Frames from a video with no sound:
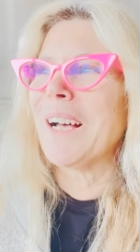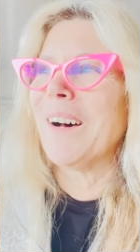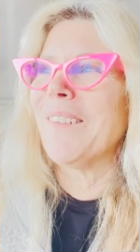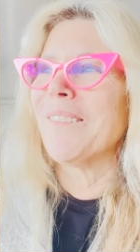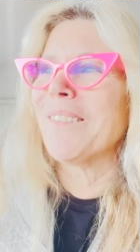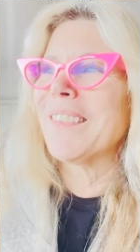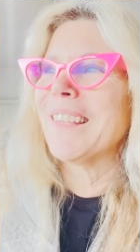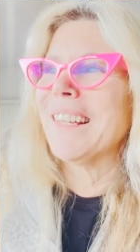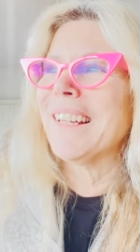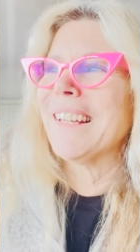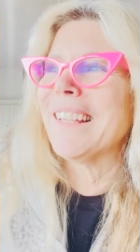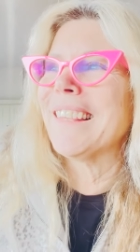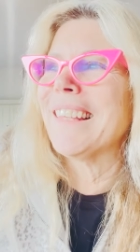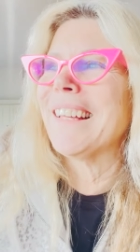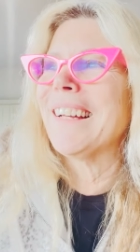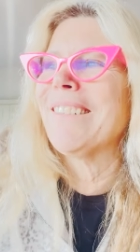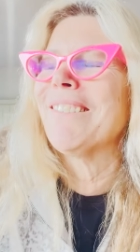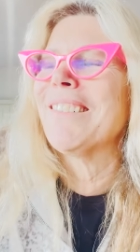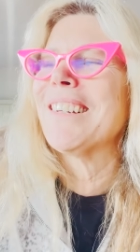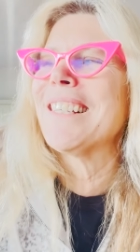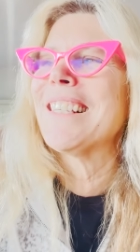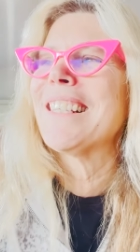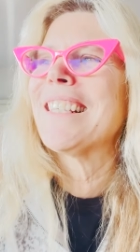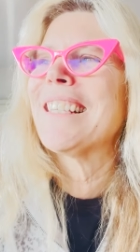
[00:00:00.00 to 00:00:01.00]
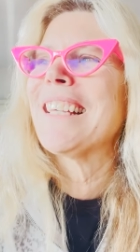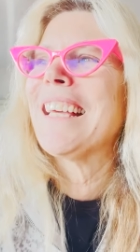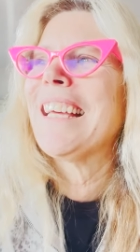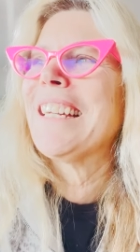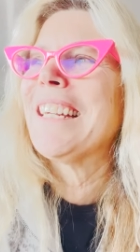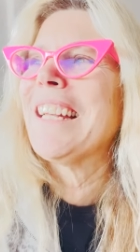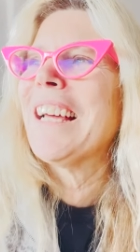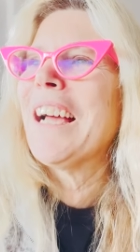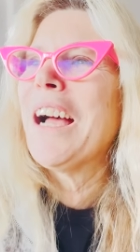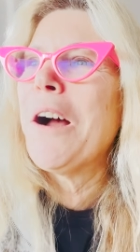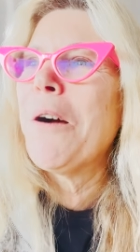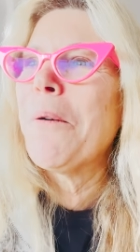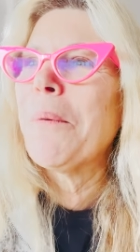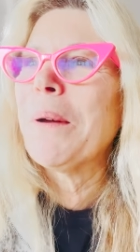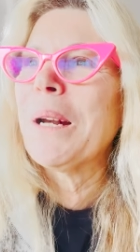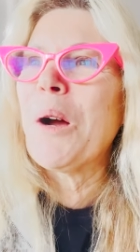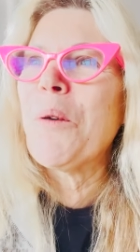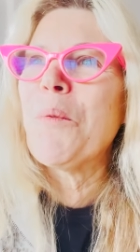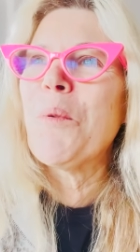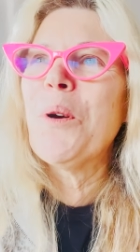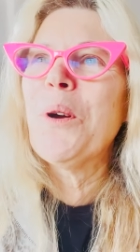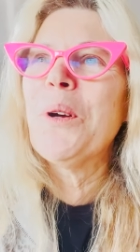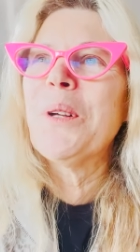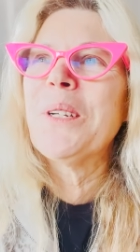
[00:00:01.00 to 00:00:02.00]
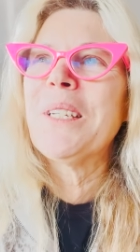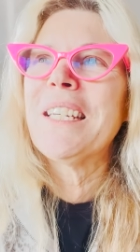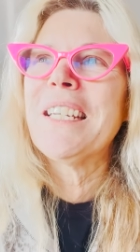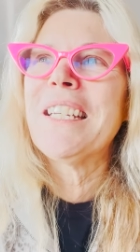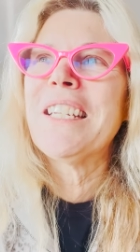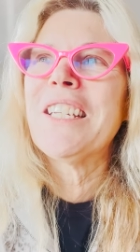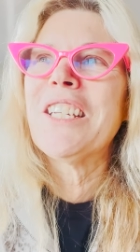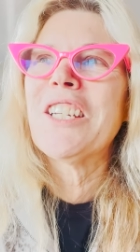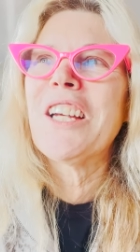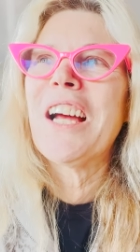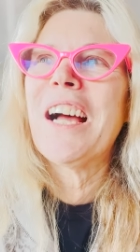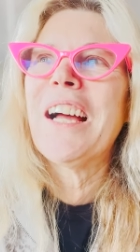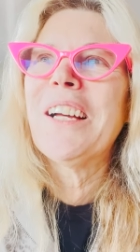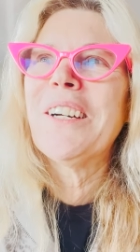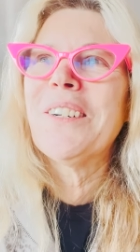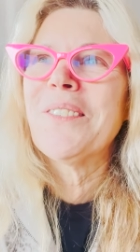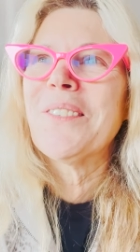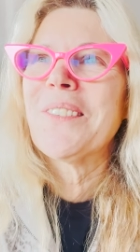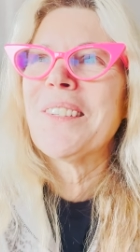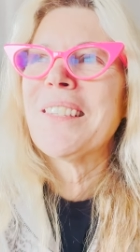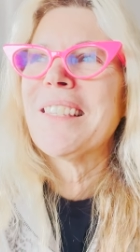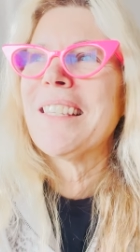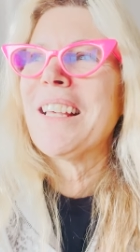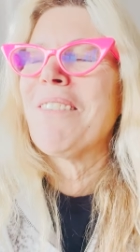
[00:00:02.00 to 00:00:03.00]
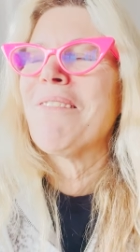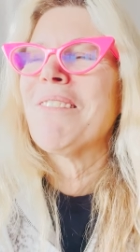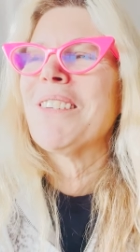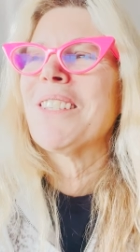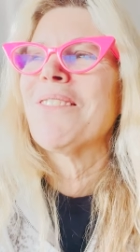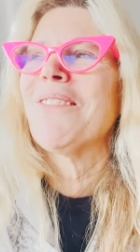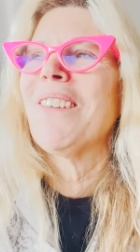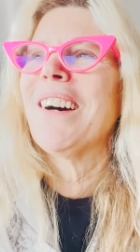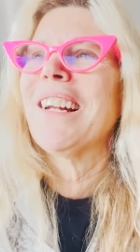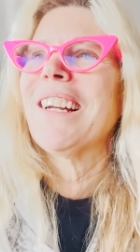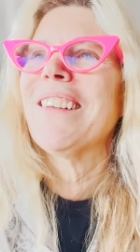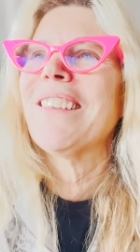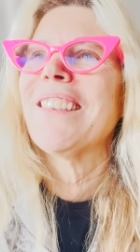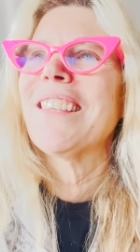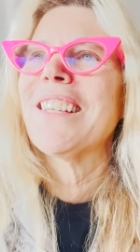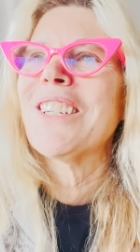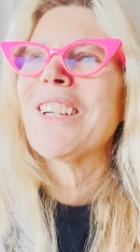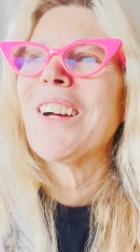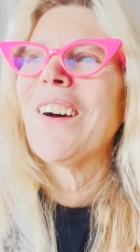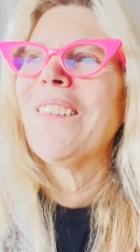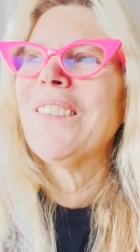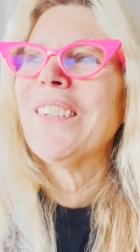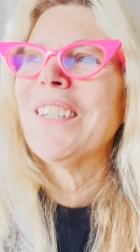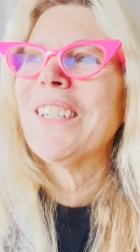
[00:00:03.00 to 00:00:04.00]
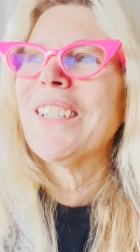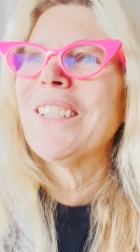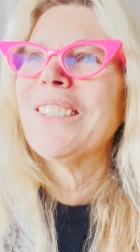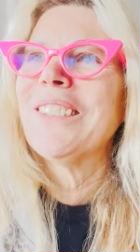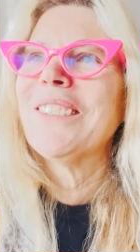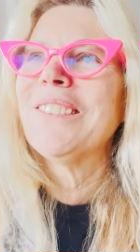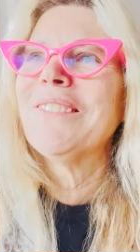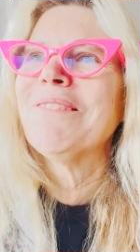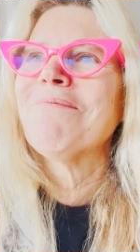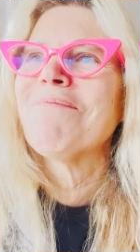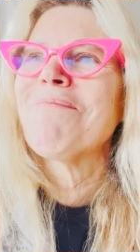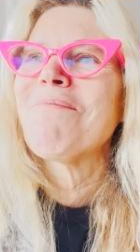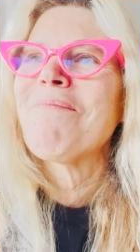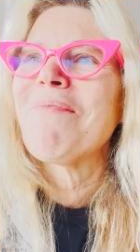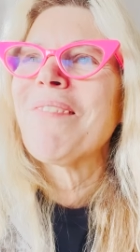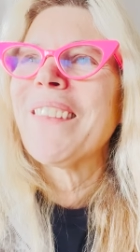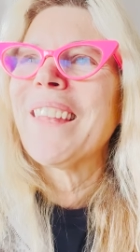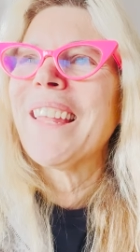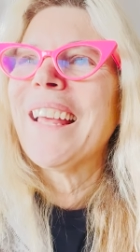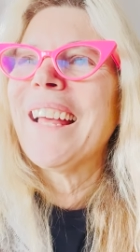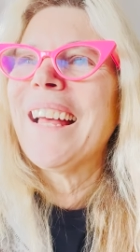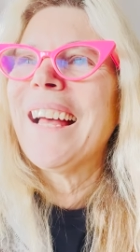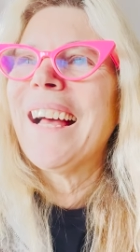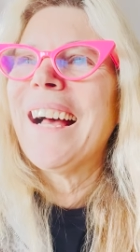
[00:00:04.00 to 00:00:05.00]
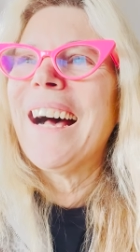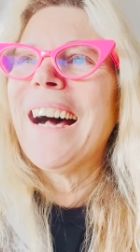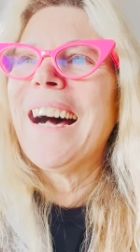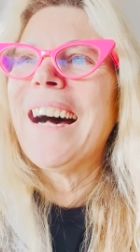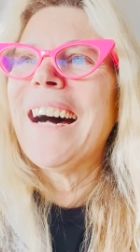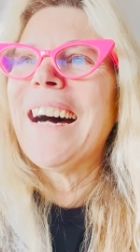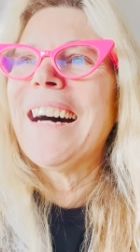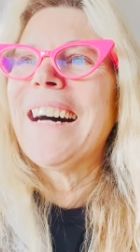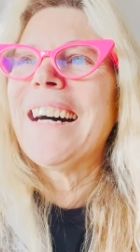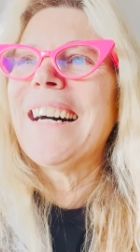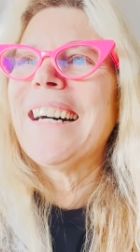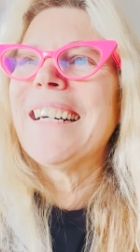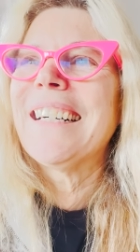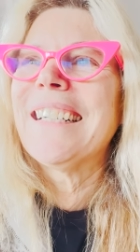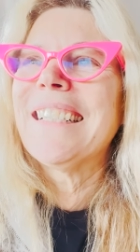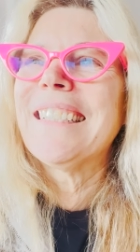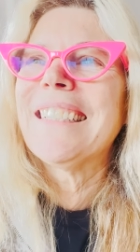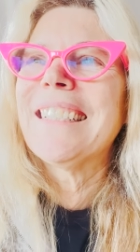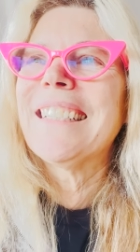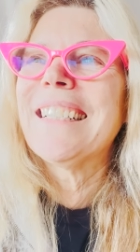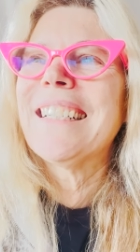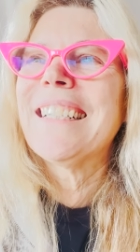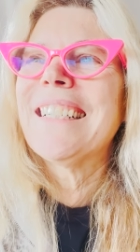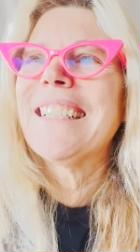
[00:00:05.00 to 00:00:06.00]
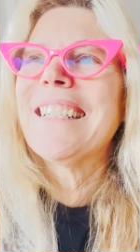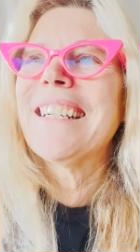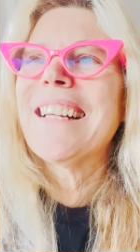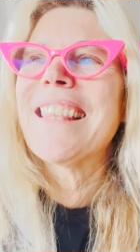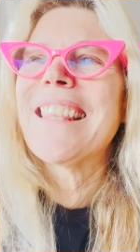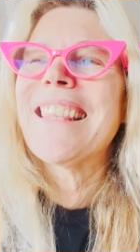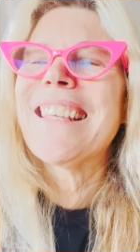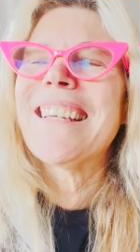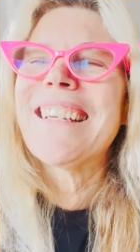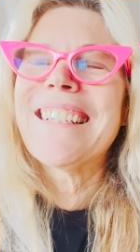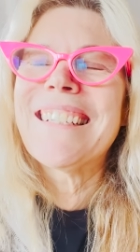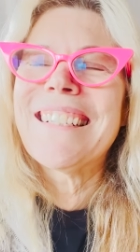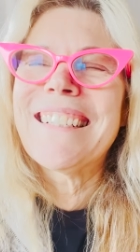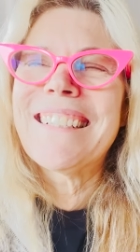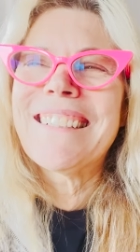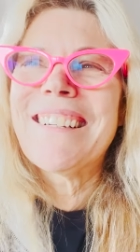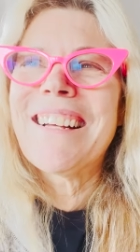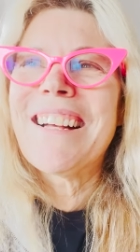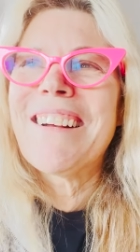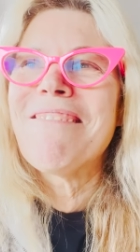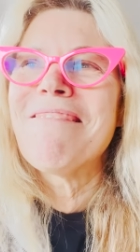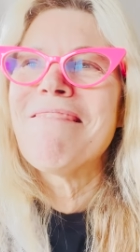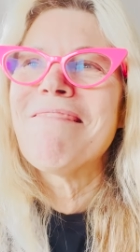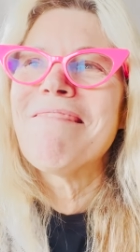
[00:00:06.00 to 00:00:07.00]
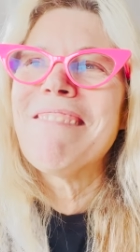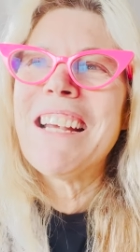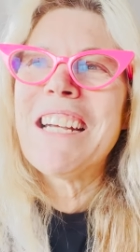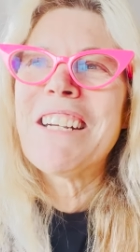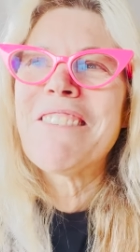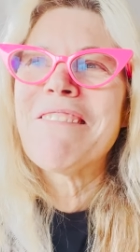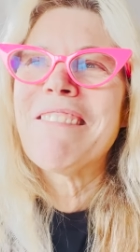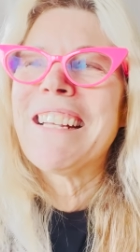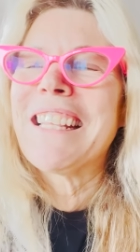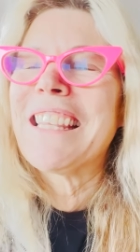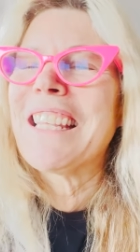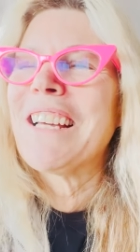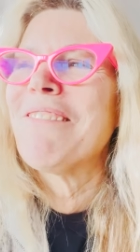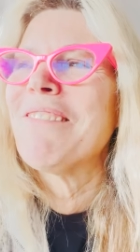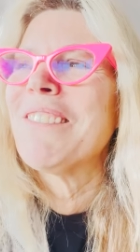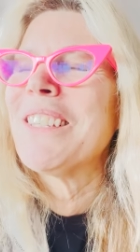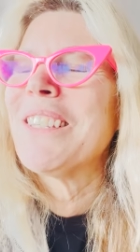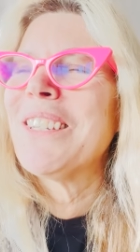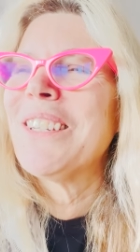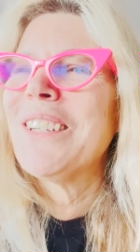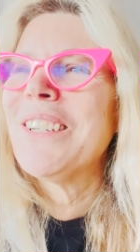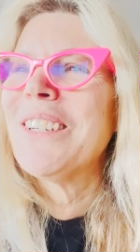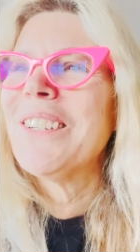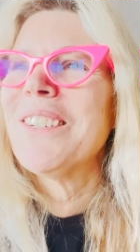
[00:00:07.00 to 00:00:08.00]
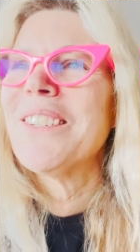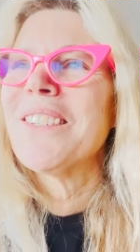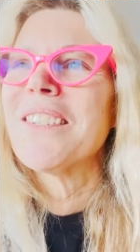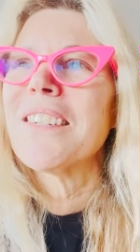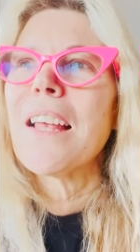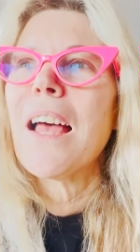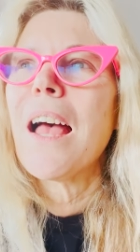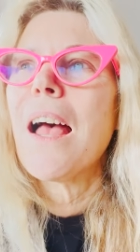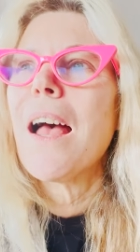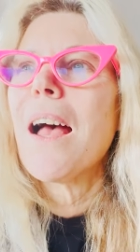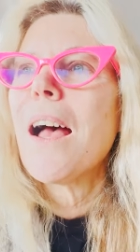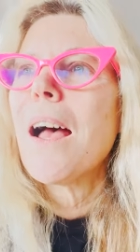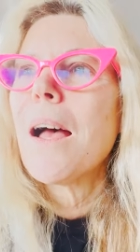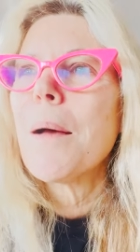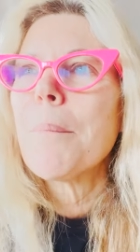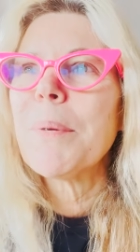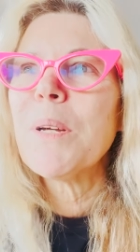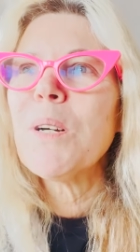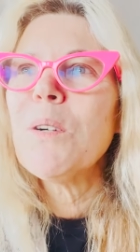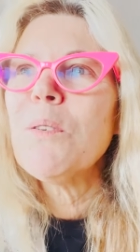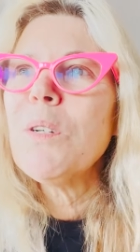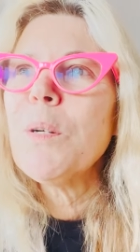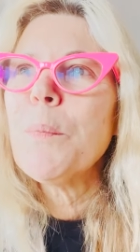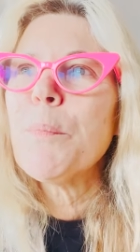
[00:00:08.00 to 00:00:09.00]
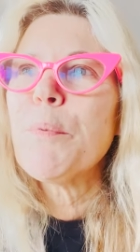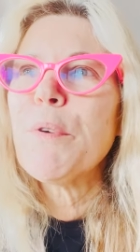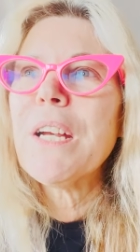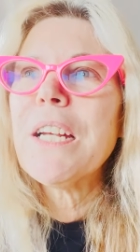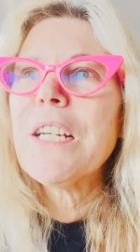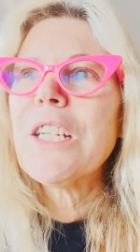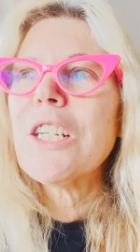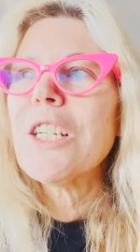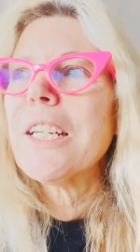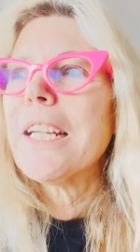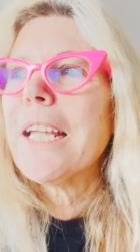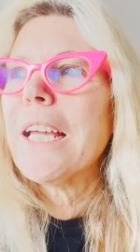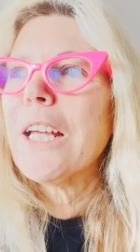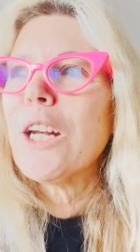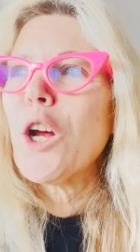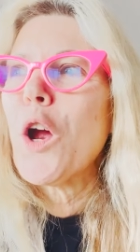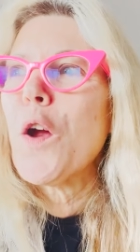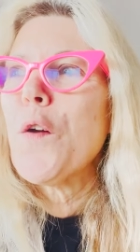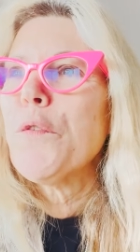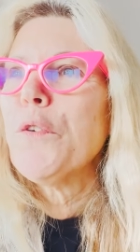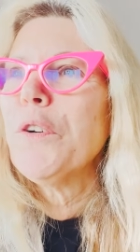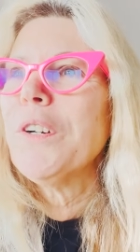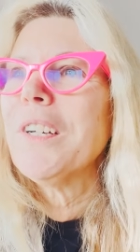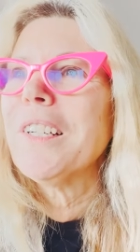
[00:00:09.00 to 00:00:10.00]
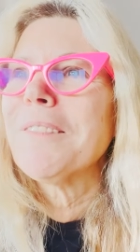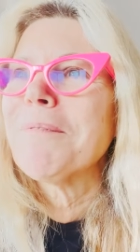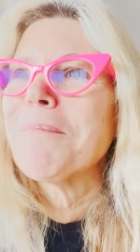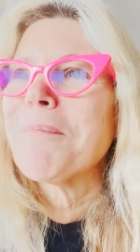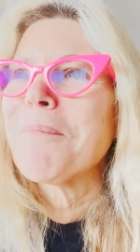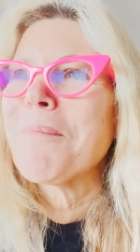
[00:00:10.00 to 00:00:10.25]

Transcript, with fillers: something that was said when I worked in jails. That was one of the topical, uh, the rhetoric that was used. Build a bridge and get over it.